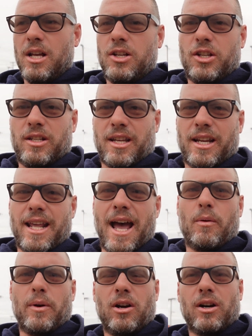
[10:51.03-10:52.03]
She said,
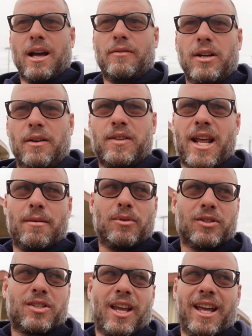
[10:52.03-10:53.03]
Yeah, we don't have enough
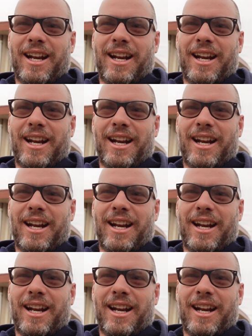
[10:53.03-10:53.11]
tables.